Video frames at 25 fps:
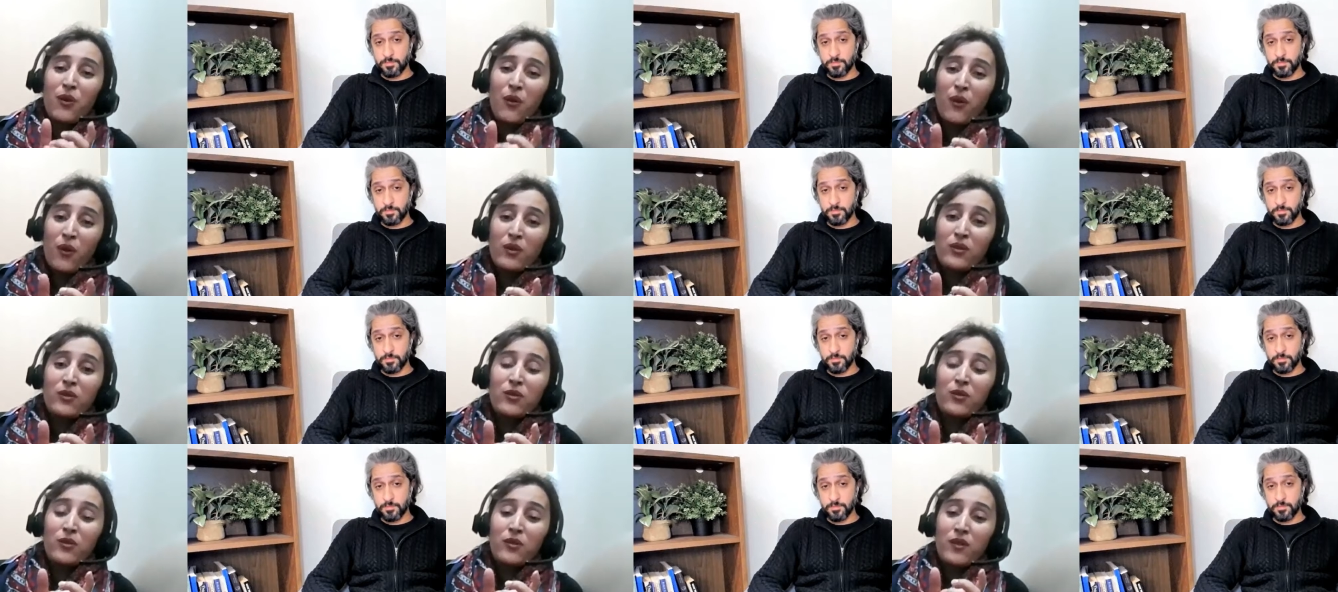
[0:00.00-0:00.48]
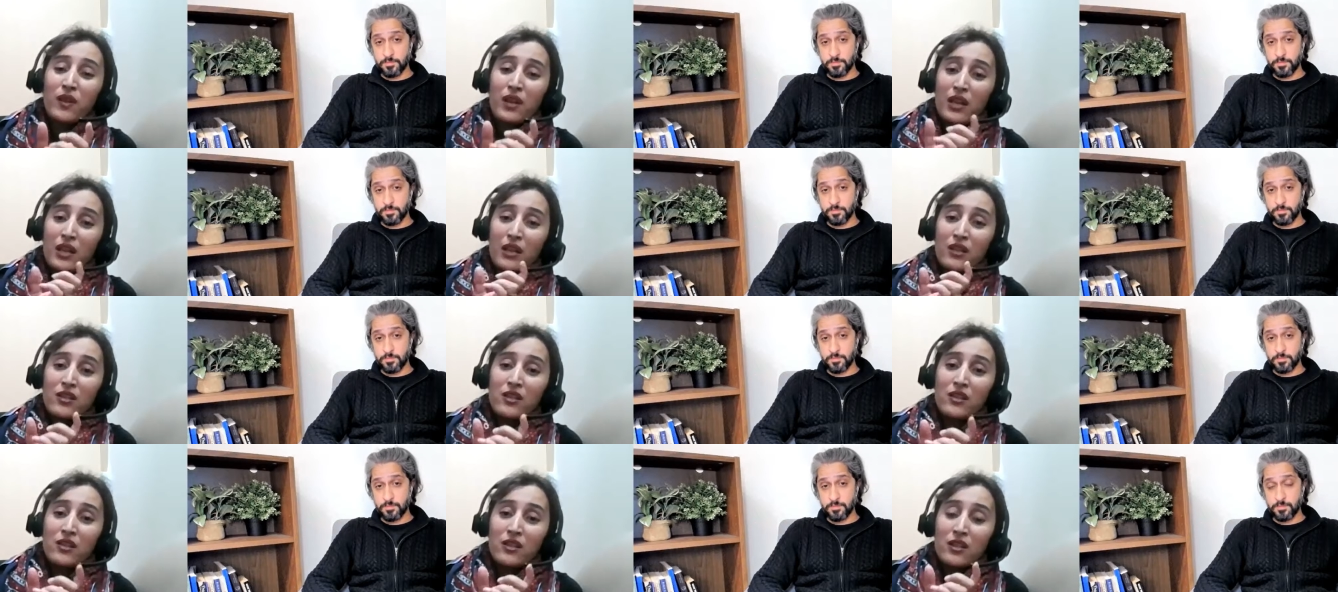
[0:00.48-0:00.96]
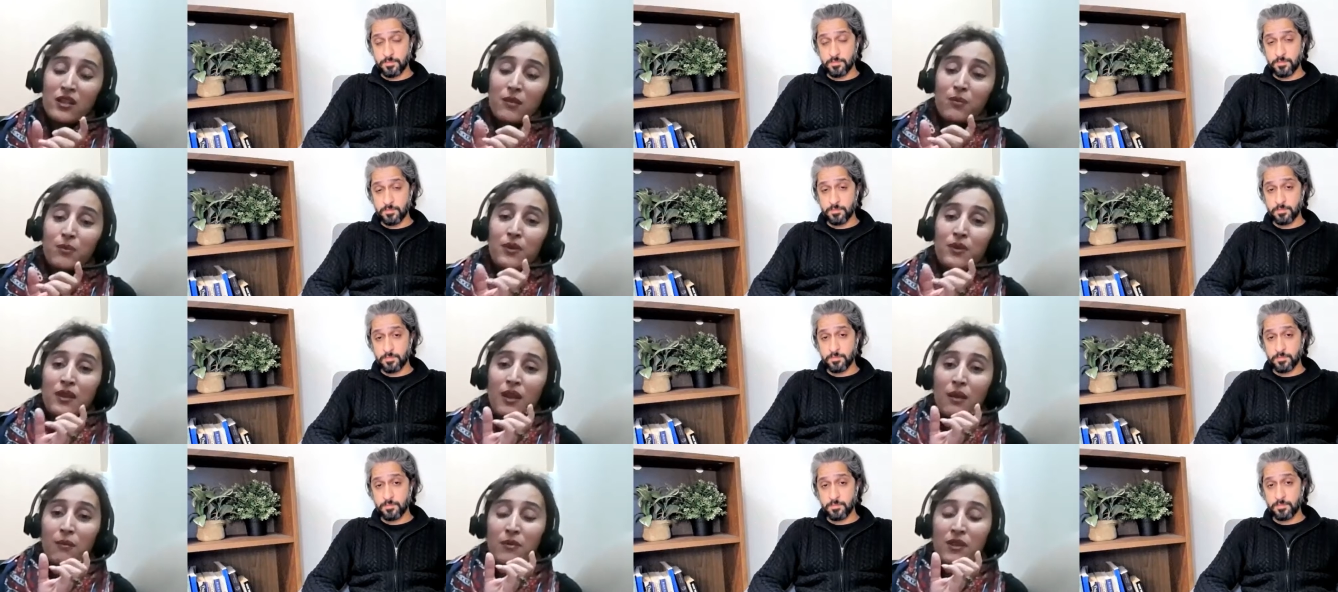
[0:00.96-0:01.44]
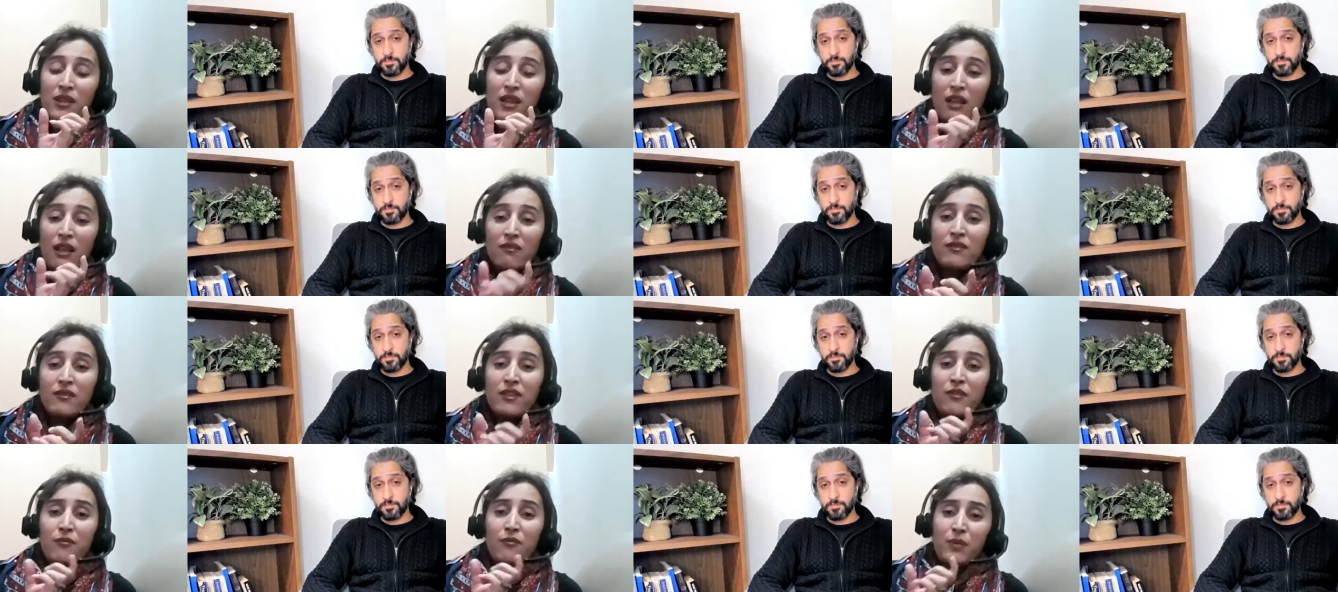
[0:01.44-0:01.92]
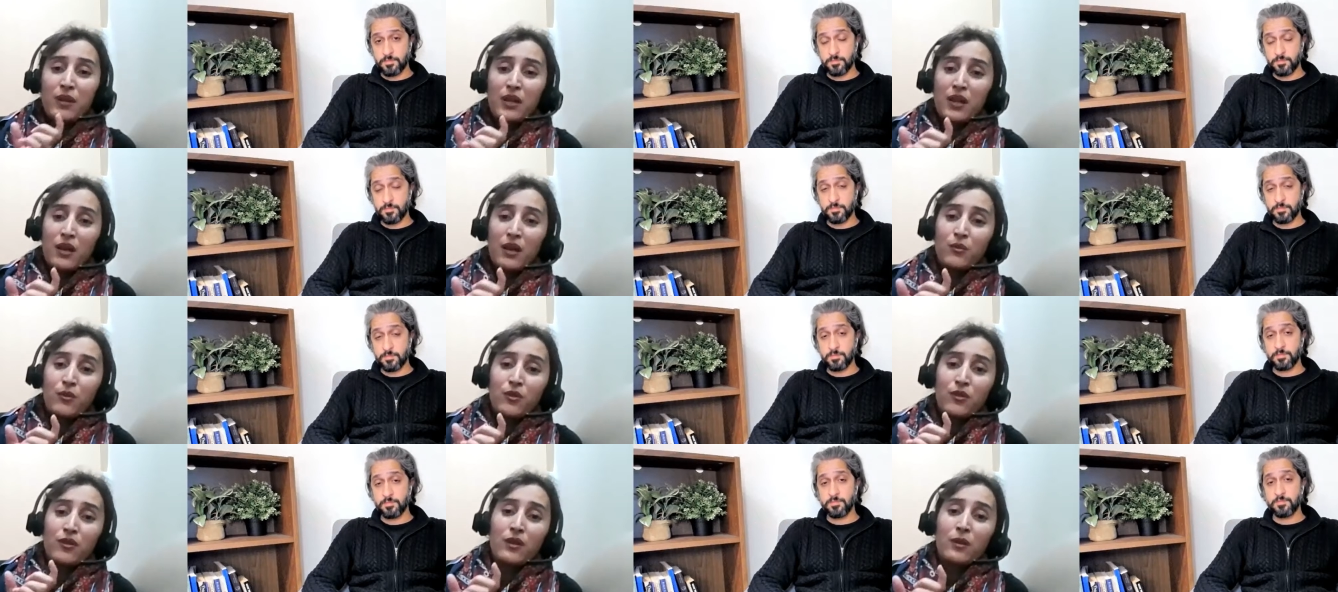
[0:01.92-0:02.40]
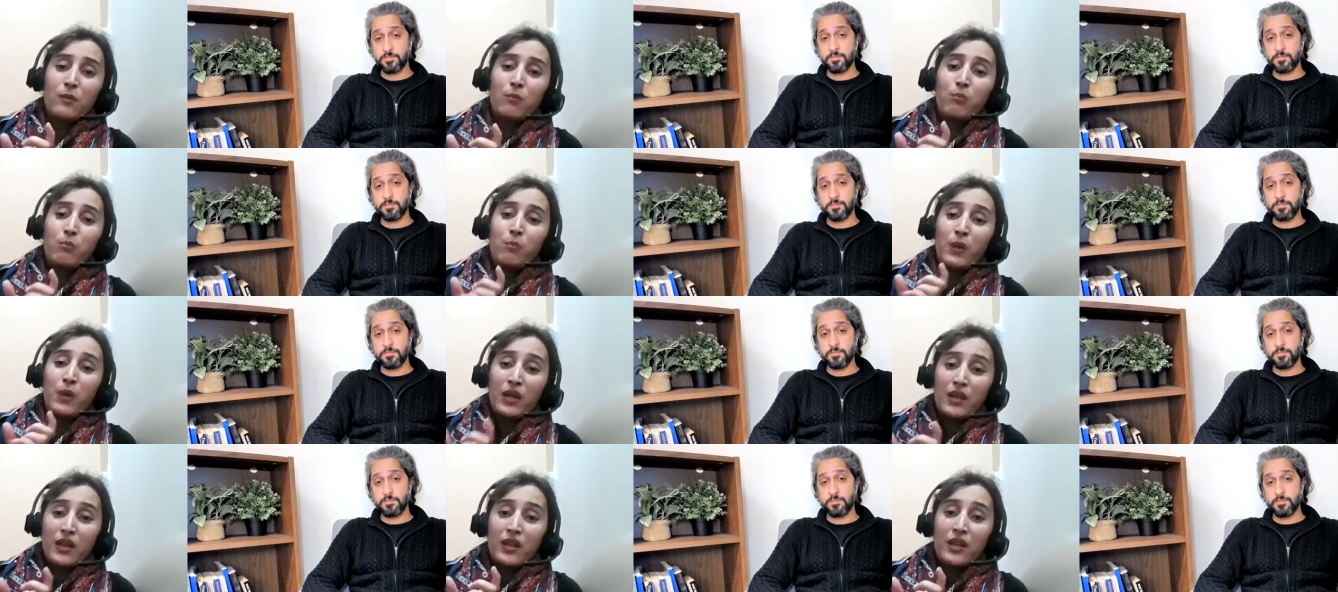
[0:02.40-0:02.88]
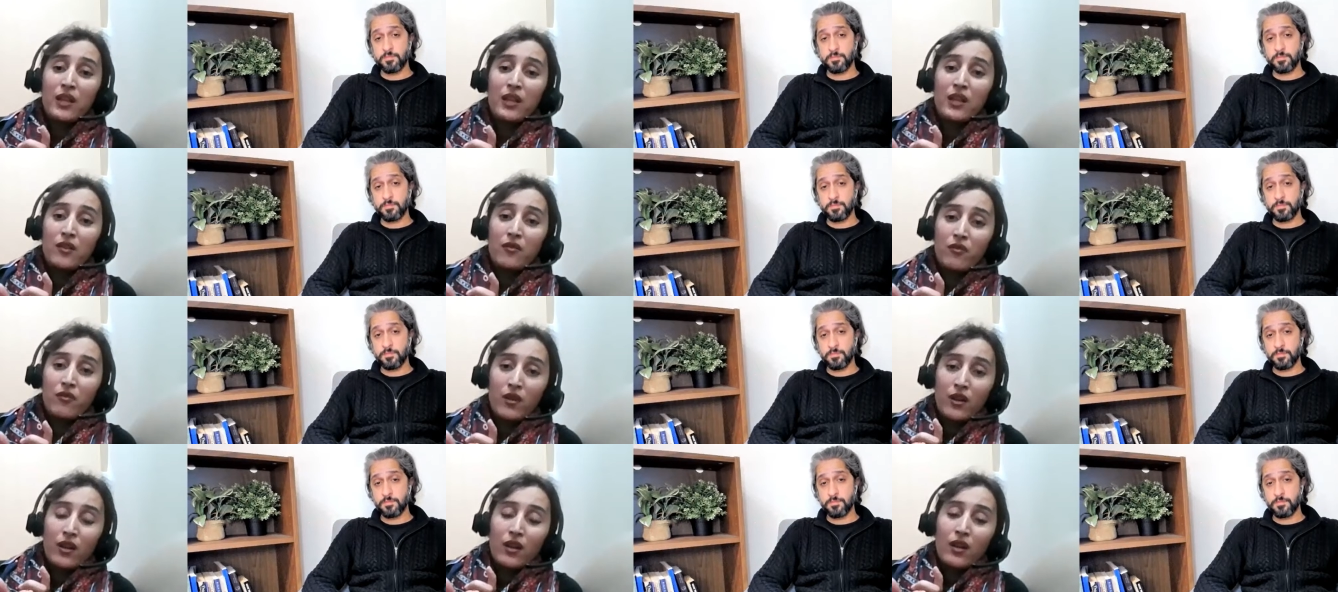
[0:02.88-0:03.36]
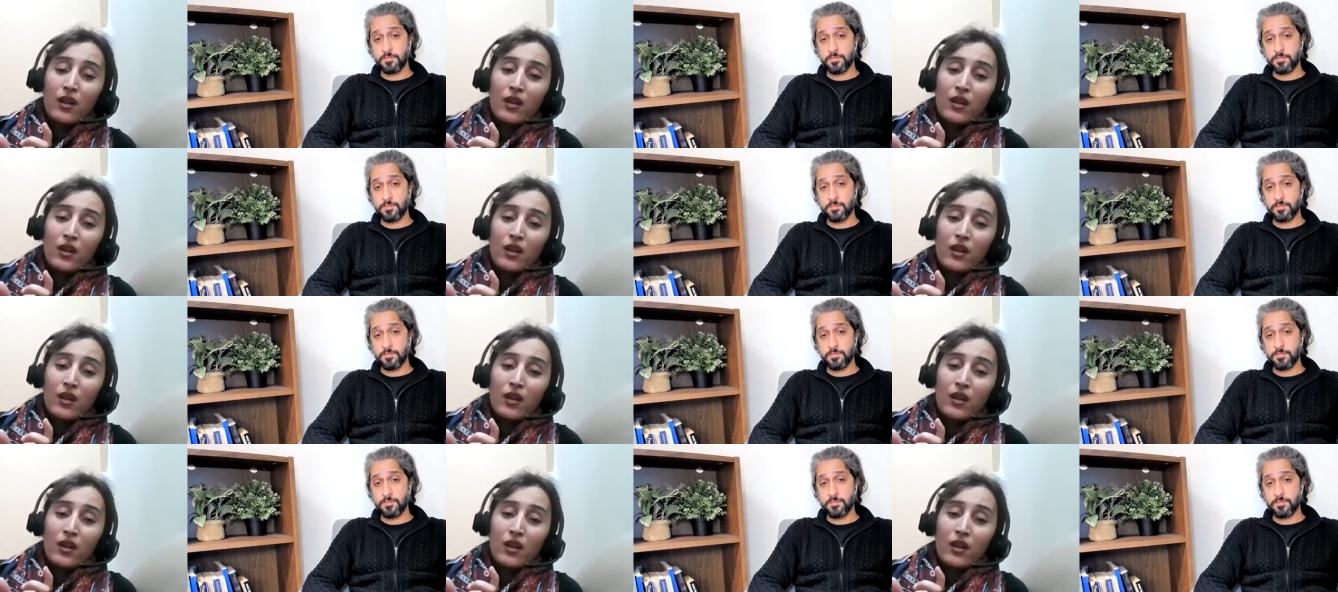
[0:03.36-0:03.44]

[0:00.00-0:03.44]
Speaker 1: also relationships themselves have become so competitive